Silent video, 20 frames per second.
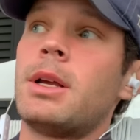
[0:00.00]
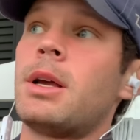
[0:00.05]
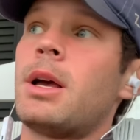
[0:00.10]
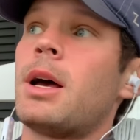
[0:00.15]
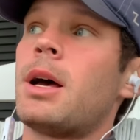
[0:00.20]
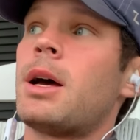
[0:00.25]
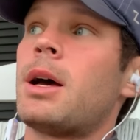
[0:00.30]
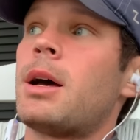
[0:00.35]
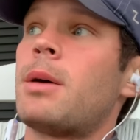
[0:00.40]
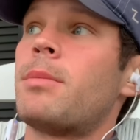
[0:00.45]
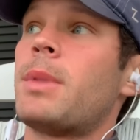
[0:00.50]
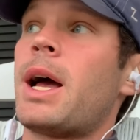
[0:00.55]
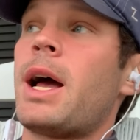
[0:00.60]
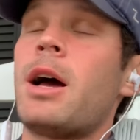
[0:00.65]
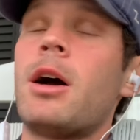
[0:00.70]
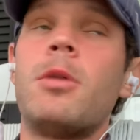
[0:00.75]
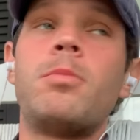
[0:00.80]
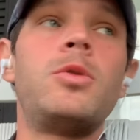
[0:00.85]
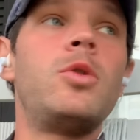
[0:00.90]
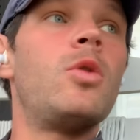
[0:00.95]
Um, I
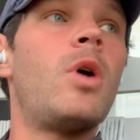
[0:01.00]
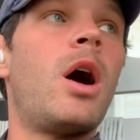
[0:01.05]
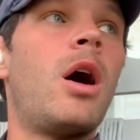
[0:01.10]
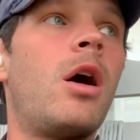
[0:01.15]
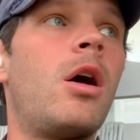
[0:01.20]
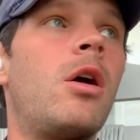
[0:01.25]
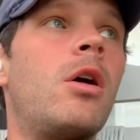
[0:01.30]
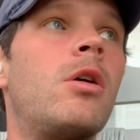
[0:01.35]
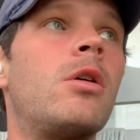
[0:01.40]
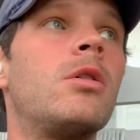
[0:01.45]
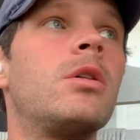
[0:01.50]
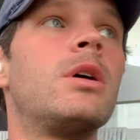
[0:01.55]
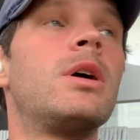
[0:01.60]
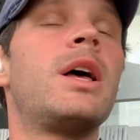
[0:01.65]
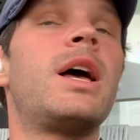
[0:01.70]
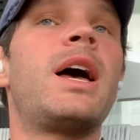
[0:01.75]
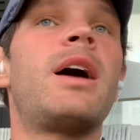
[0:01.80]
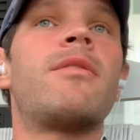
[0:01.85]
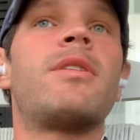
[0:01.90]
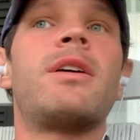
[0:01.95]
hope you all
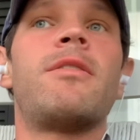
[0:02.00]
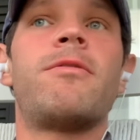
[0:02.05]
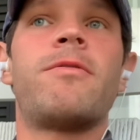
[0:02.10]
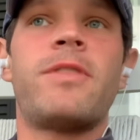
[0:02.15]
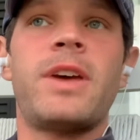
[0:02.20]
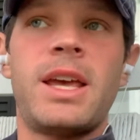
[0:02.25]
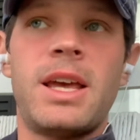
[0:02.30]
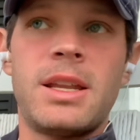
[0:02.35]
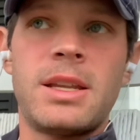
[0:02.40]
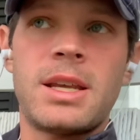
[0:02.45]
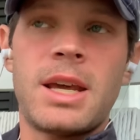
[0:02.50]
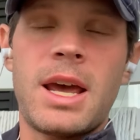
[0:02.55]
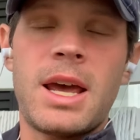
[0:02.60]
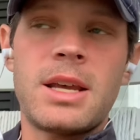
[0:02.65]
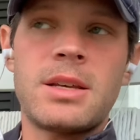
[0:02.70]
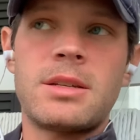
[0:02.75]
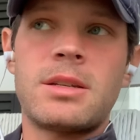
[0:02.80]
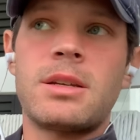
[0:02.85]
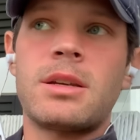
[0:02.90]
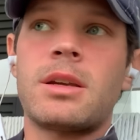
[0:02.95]
have a
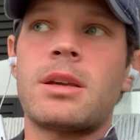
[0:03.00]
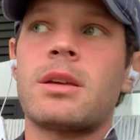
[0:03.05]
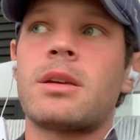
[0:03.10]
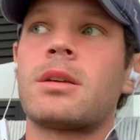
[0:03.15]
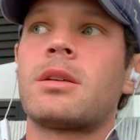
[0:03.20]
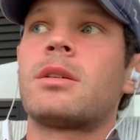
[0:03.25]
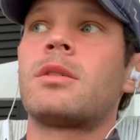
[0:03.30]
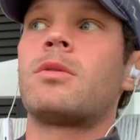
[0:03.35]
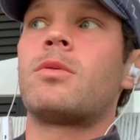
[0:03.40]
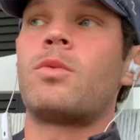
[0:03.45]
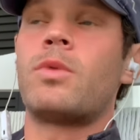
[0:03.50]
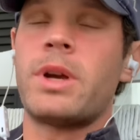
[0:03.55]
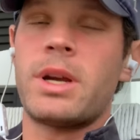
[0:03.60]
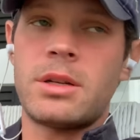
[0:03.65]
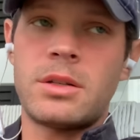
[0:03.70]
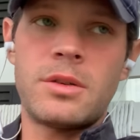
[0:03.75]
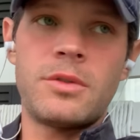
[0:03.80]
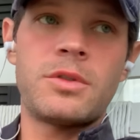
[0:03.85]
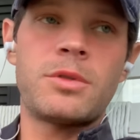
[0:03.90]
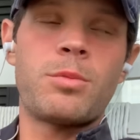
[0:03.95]
fantastic
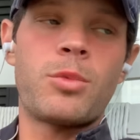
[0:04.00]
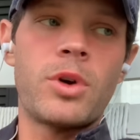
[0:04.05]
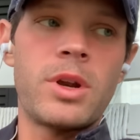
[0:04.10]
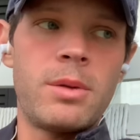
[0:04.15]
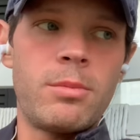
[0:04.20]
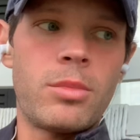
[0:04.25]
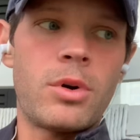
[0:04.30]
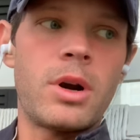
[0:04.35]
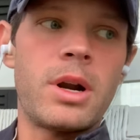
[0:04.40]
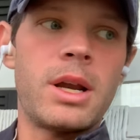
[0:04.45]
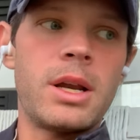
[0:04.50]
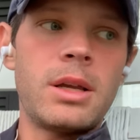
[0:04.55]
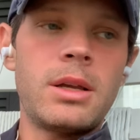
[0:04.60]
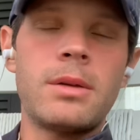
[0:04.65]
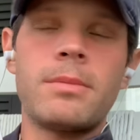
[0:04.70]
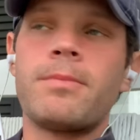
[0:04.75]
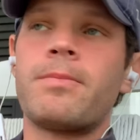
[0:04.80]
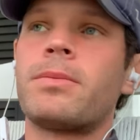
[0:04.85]
rest of spring break.